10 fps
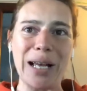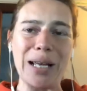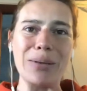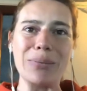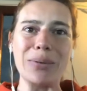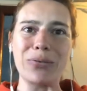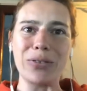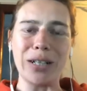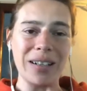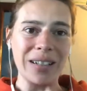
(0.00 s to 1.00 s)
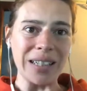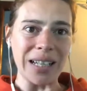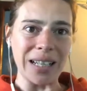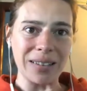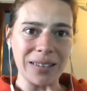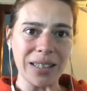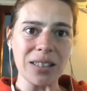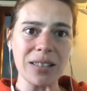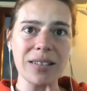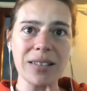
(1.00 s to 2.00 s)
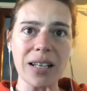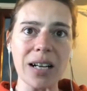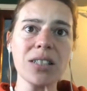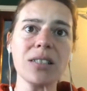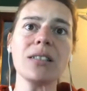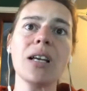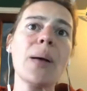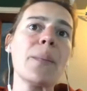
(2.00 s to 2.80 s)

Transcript: time of learning and getting started,